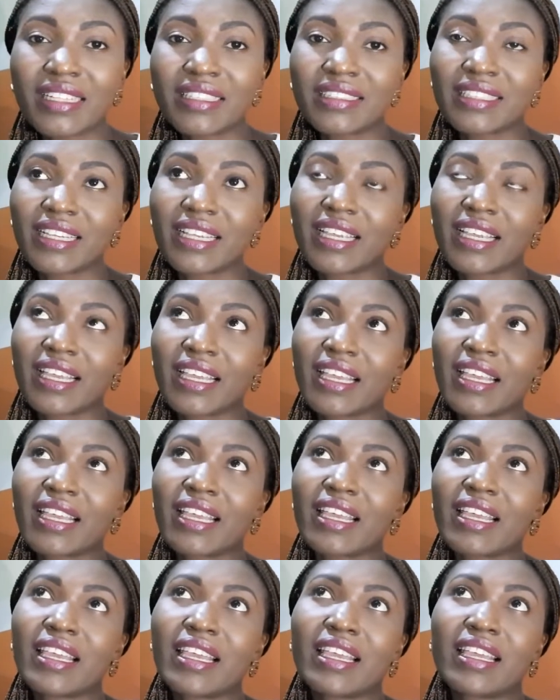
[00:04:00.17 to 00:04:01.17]

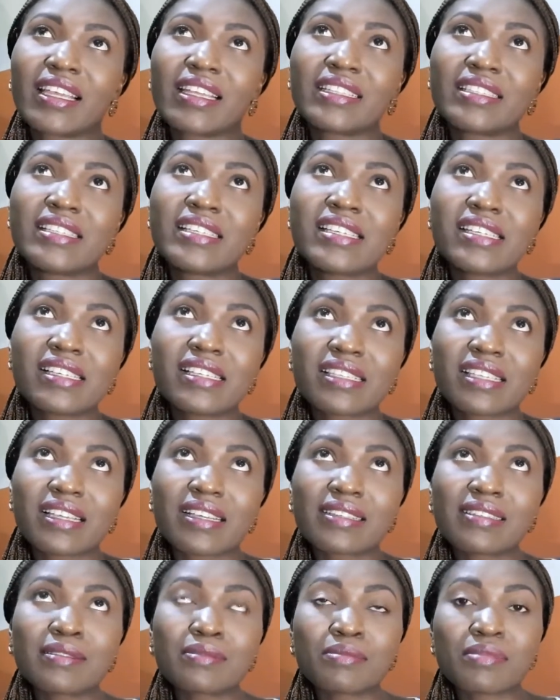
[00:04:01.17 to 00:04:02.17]
this
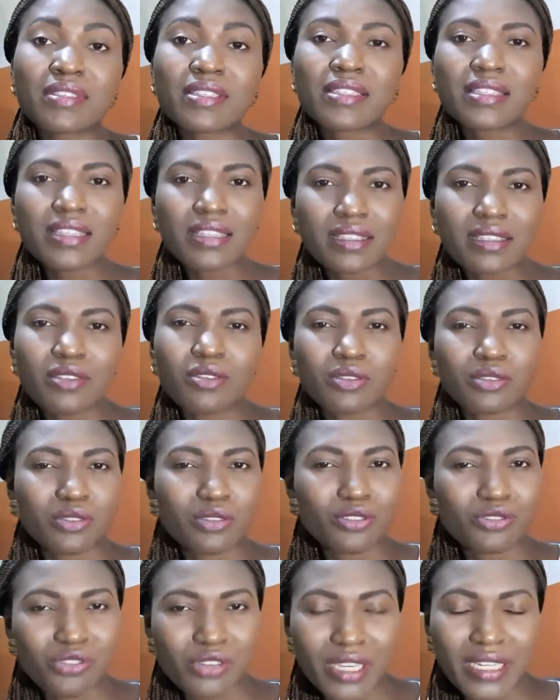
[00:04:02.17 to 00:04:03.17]
cyst does
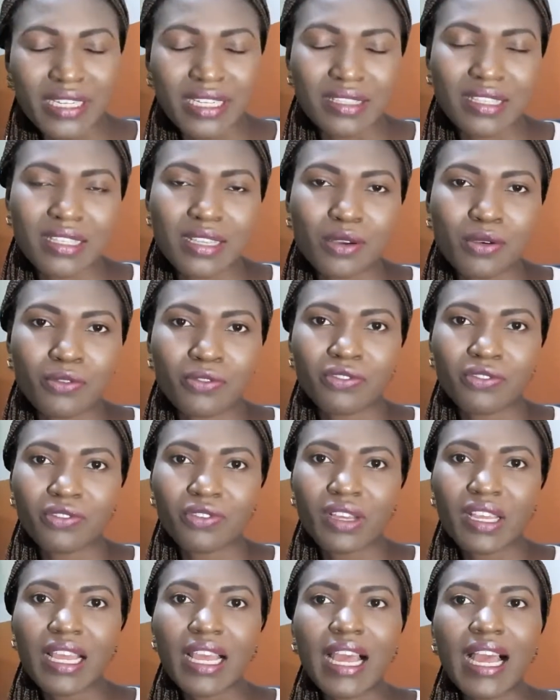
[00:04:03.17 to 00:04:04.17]
not drain itself,
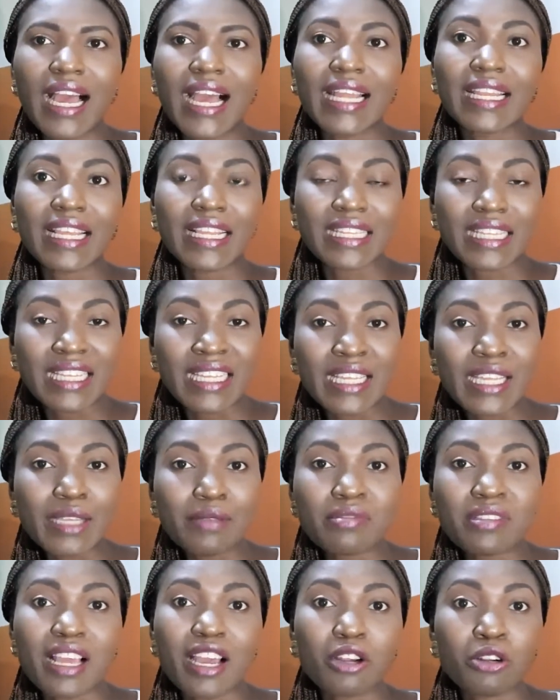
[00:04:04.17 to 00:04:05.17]
and then it
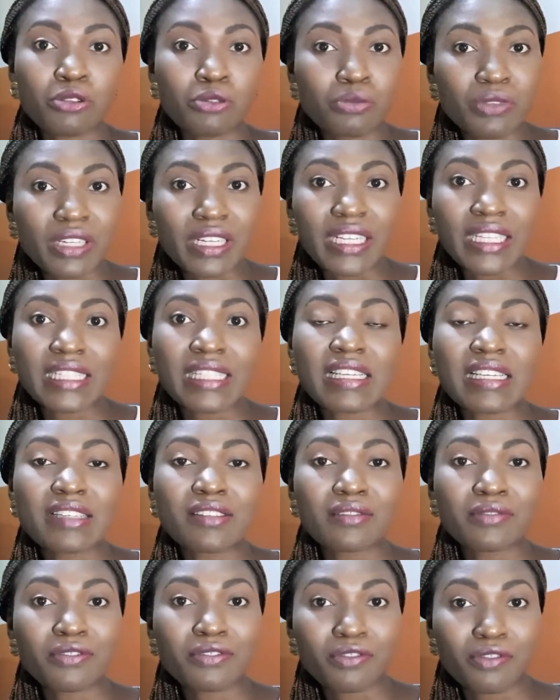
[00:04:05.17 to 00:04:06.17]
keeps
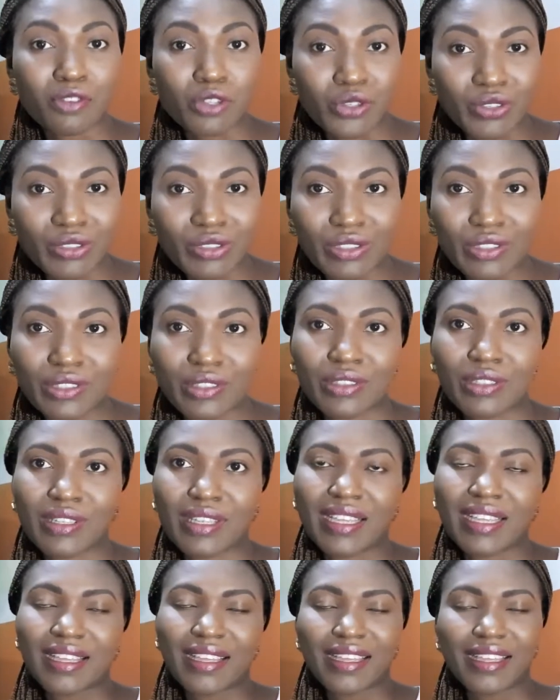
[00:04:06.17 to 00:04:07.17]
accumulating fluids.
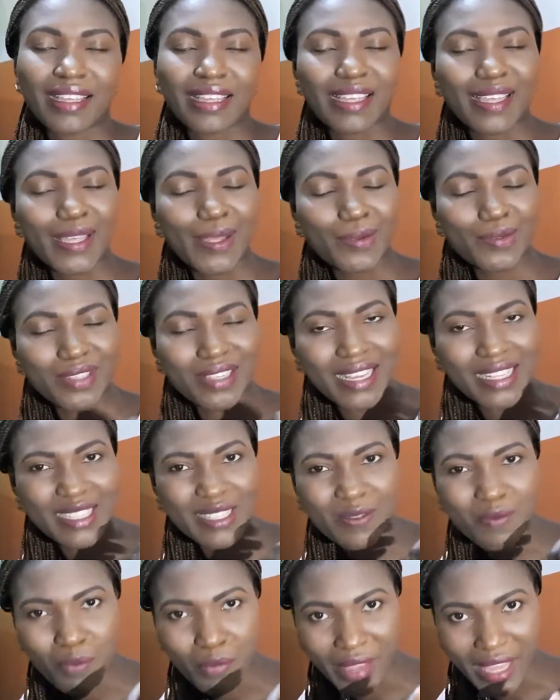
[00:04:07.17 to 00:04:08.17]
It keeps
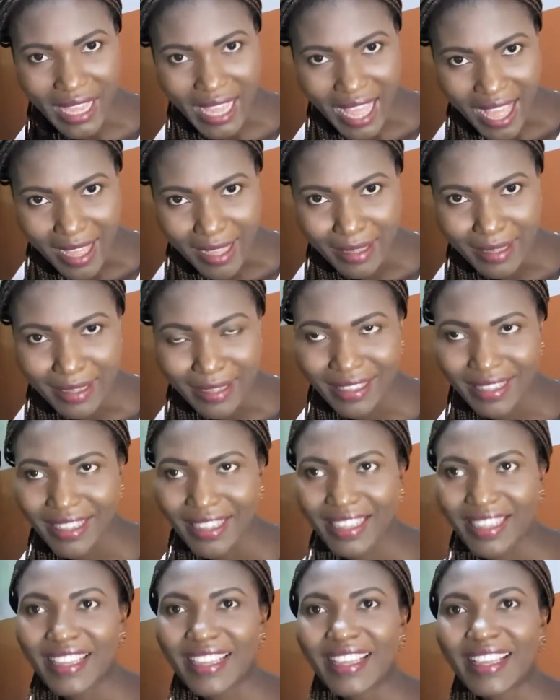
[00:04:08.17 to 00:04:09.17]
getting bigger
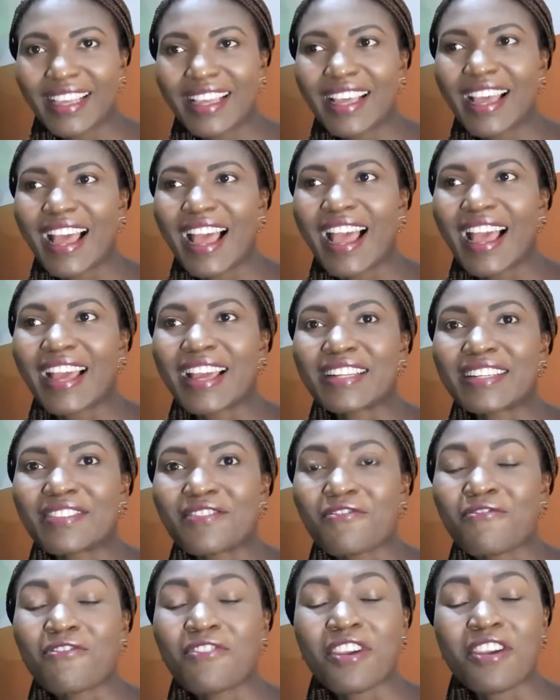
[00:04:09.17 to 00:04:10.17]
and
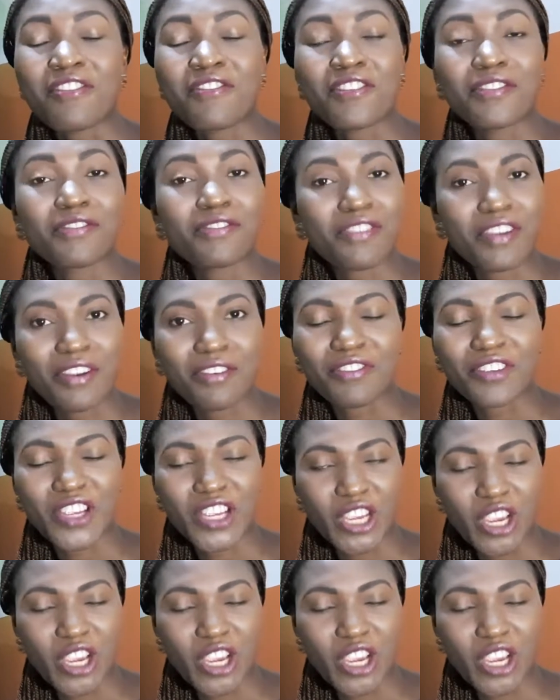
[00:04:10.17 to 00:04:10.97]
very, very